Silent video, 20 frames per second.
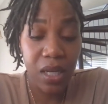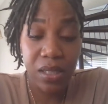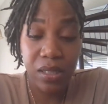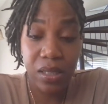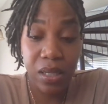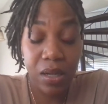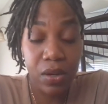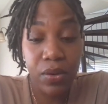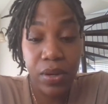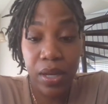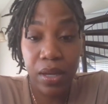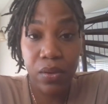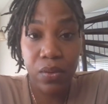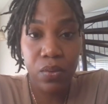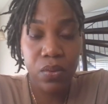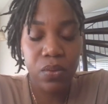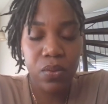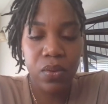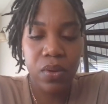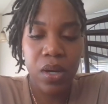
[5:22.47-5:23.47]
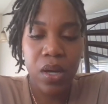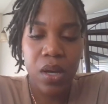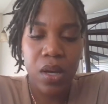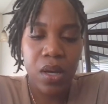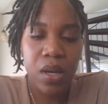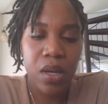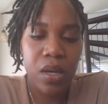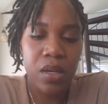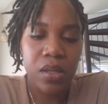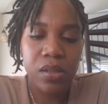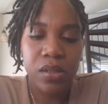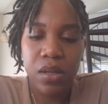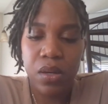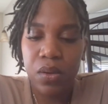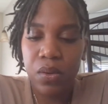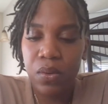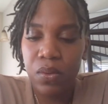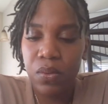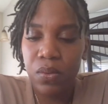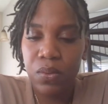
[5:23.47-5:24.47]
I said, okay, cool.
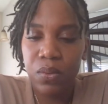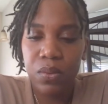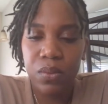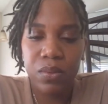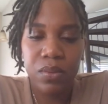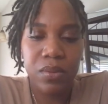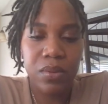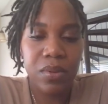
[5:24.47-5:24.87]
So